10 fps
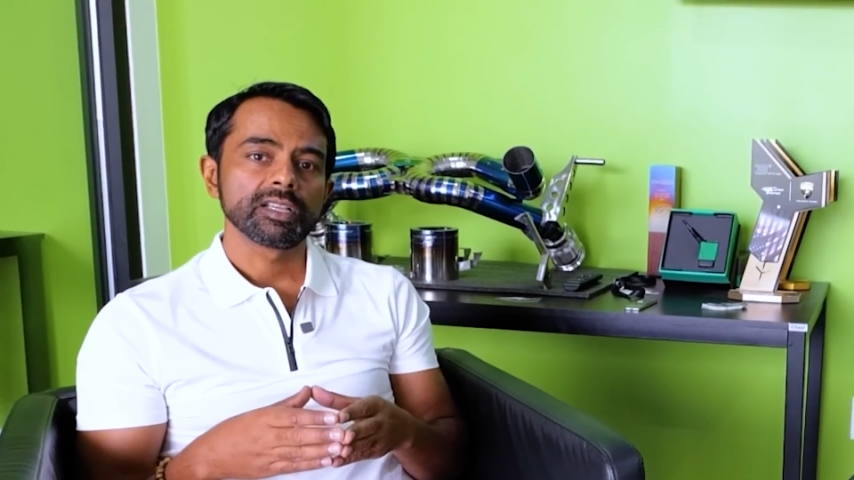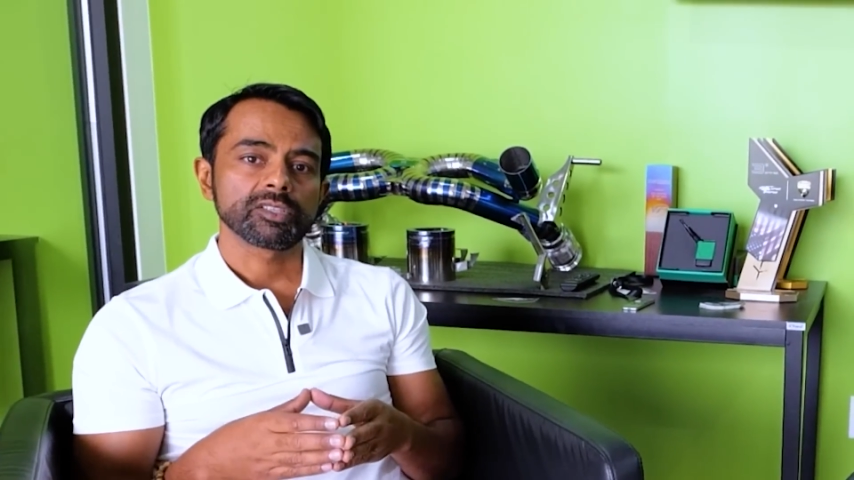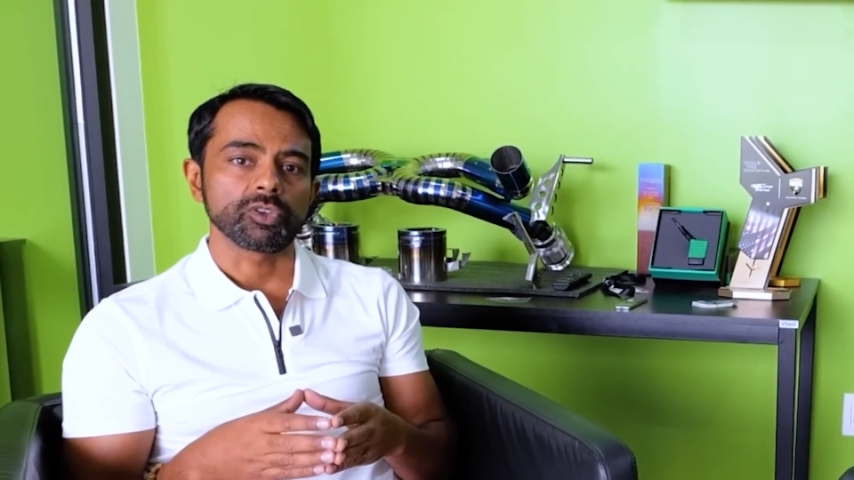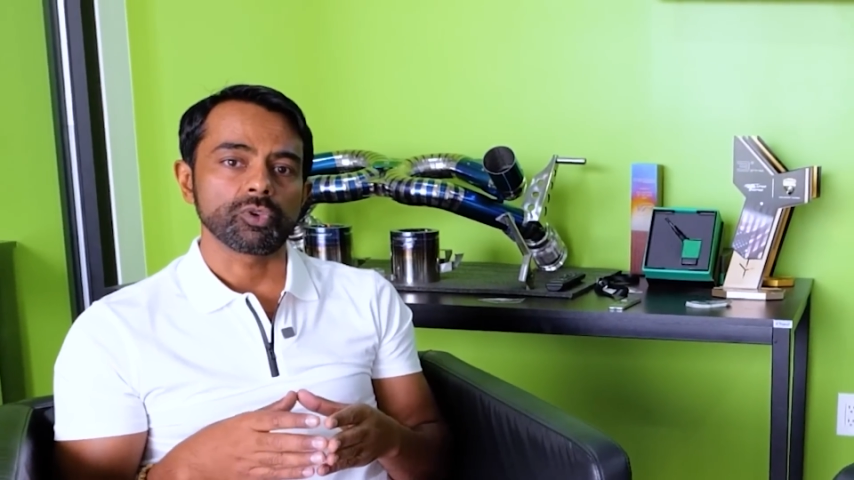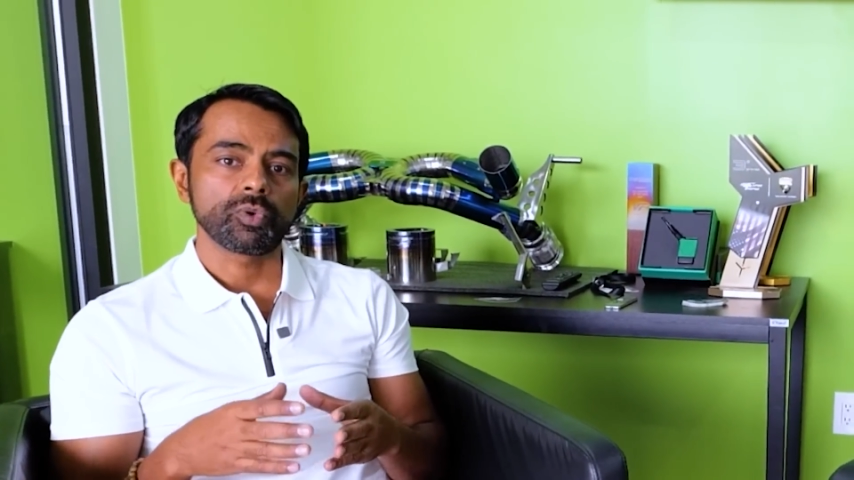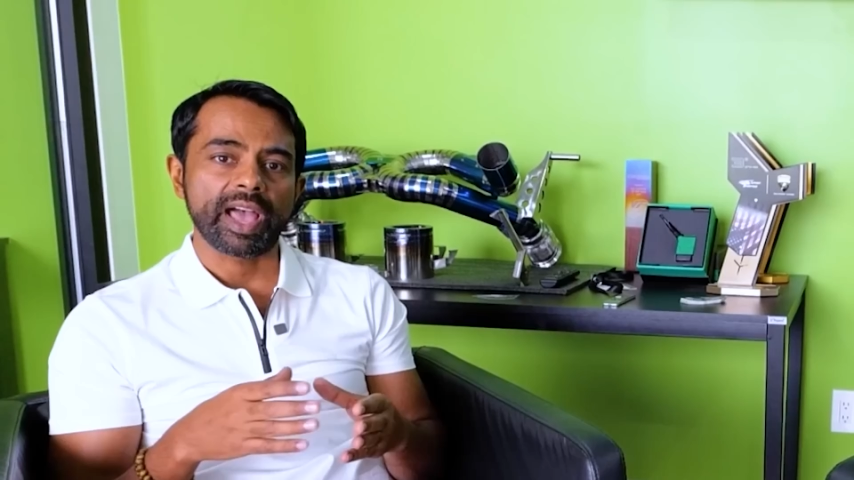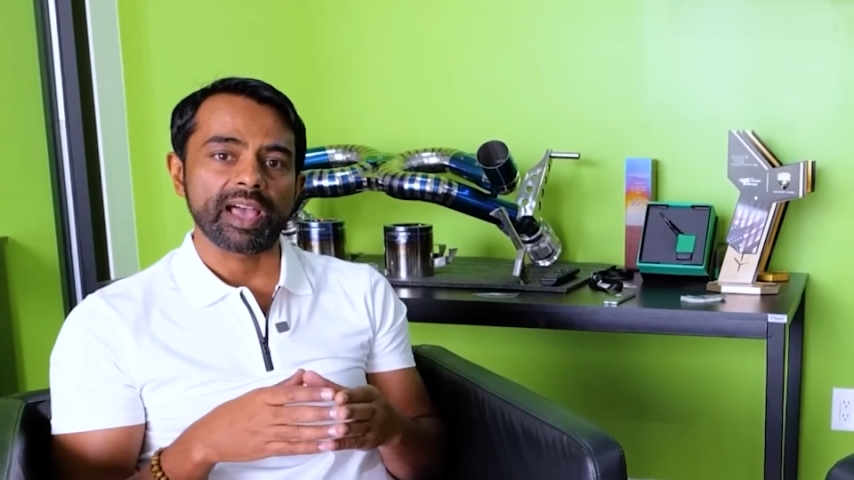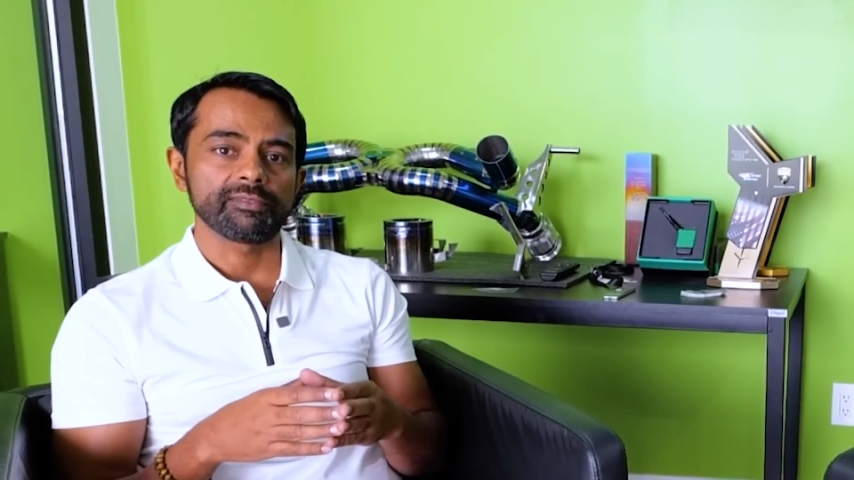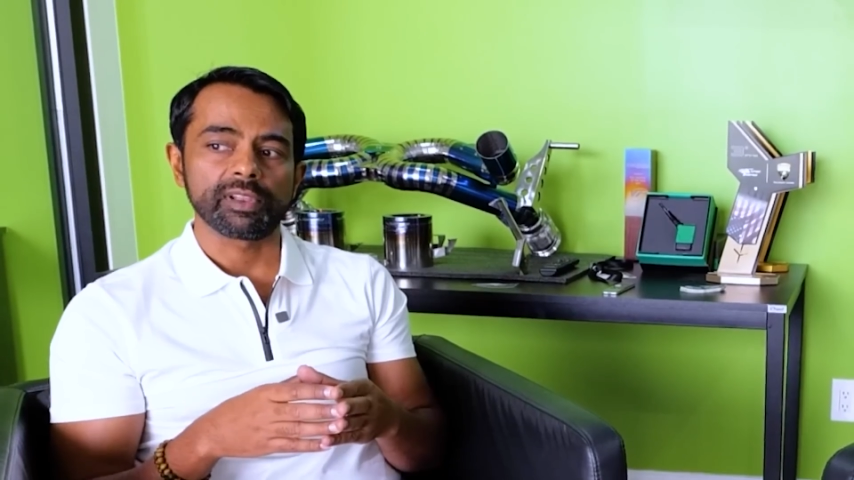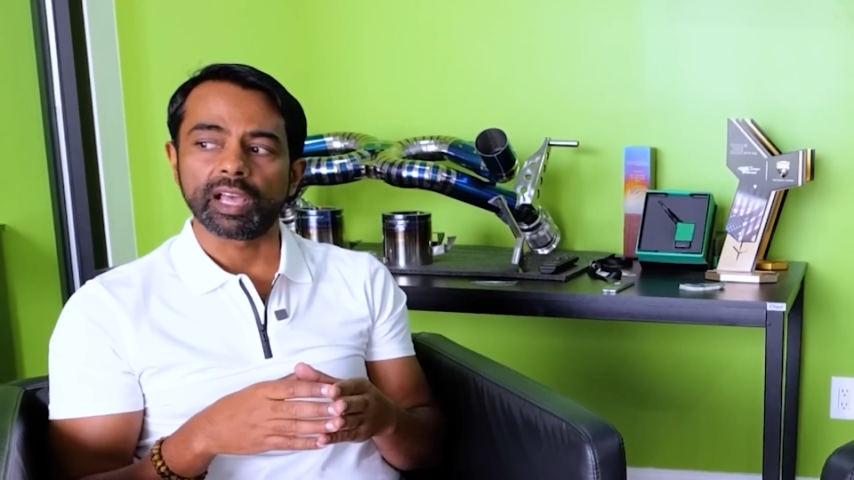So you
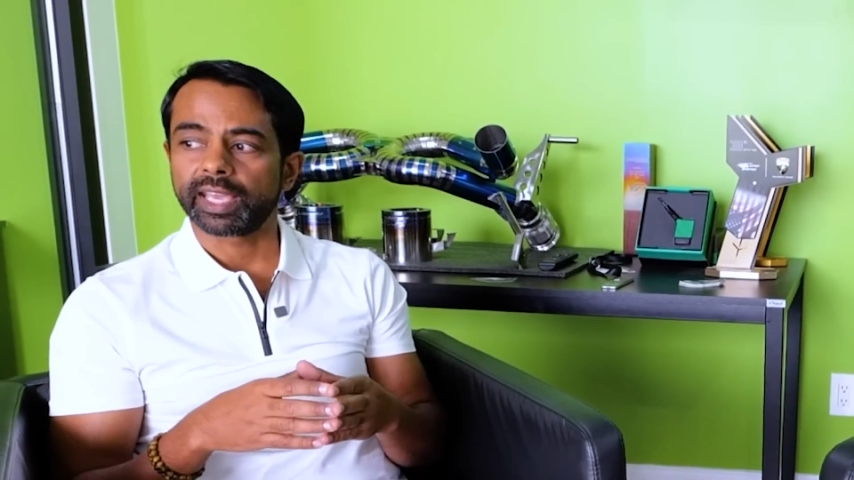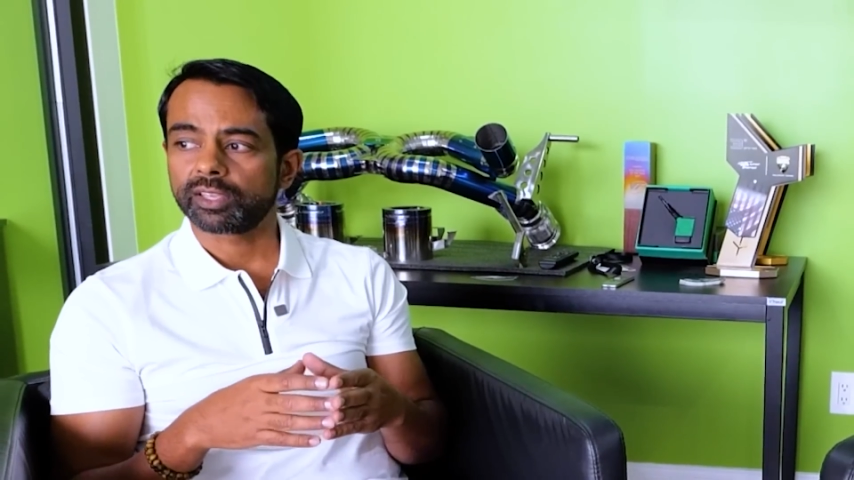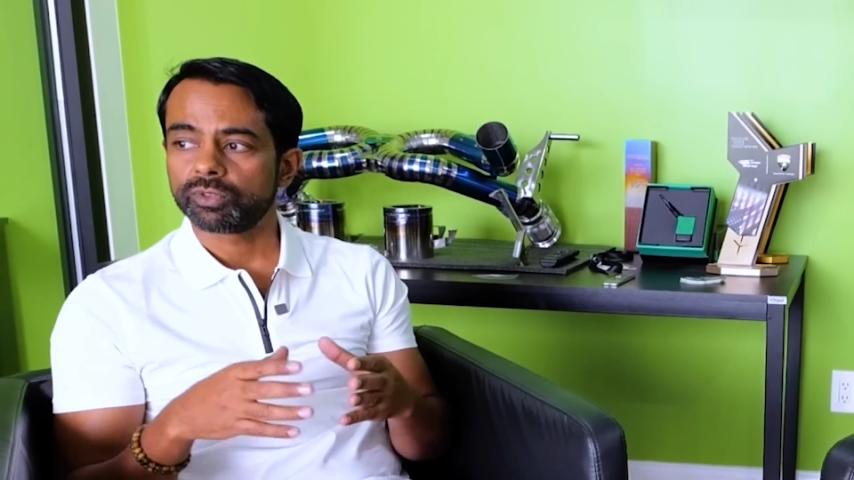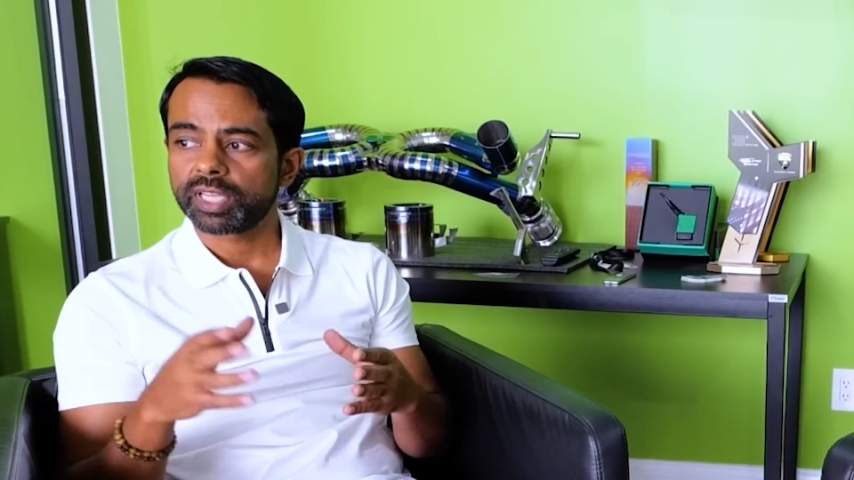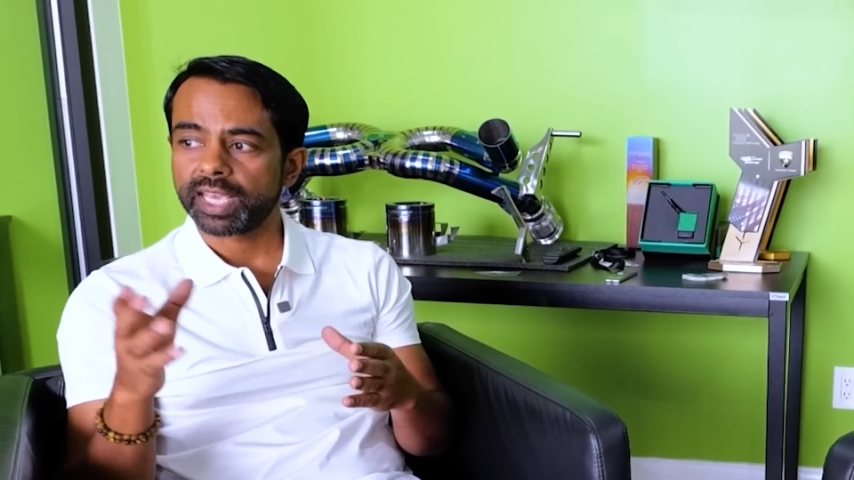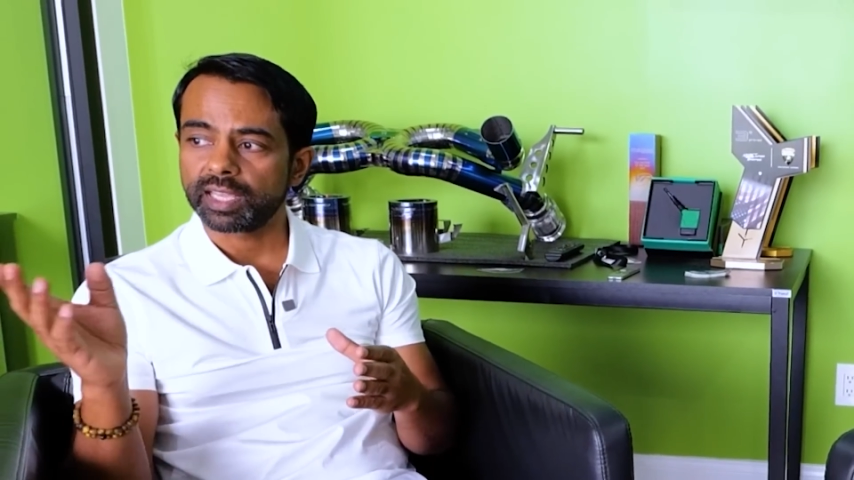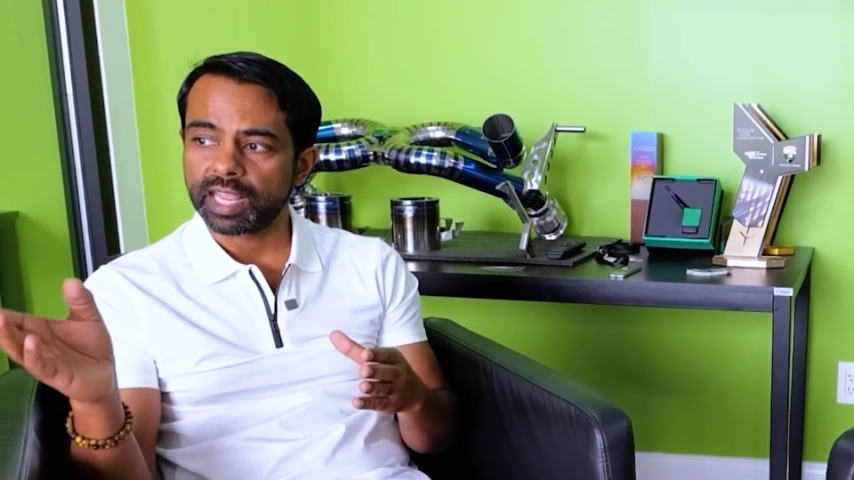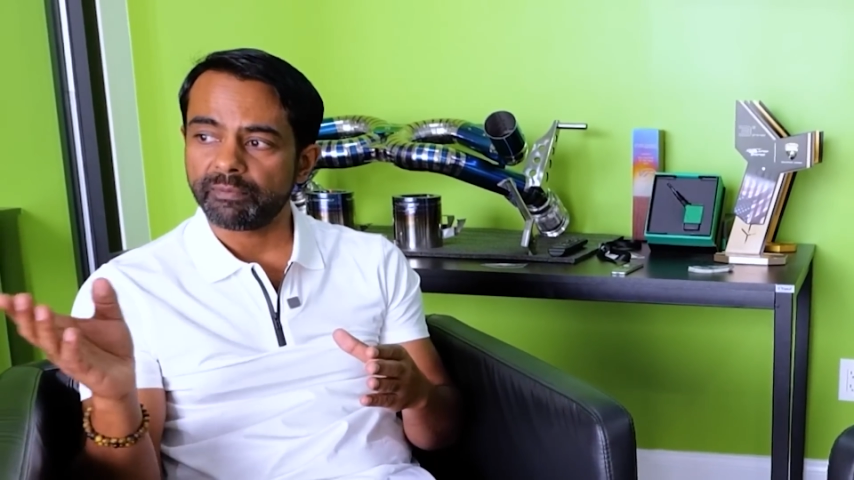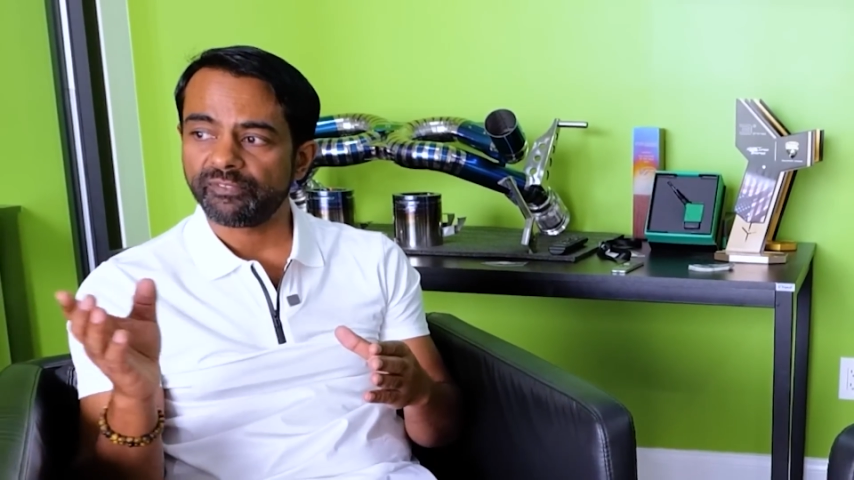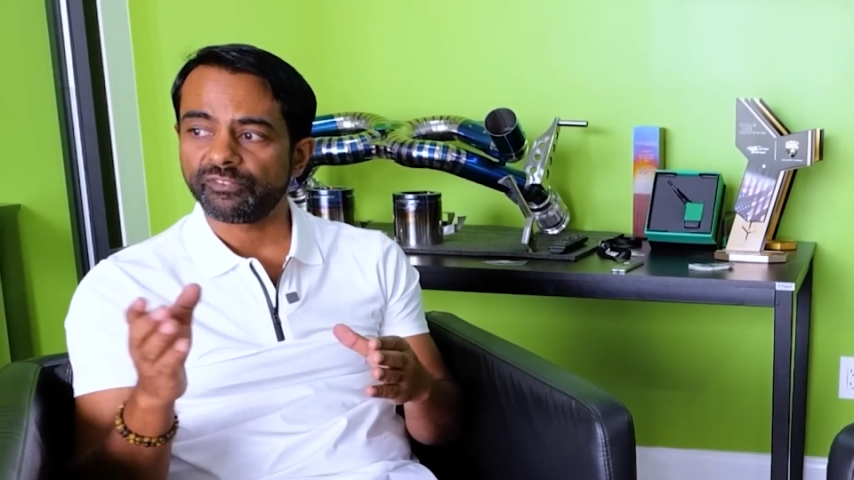have you take an
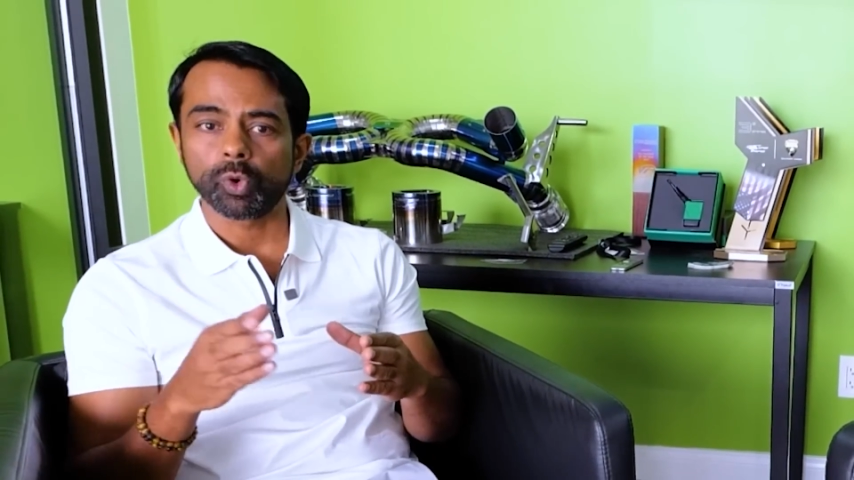M4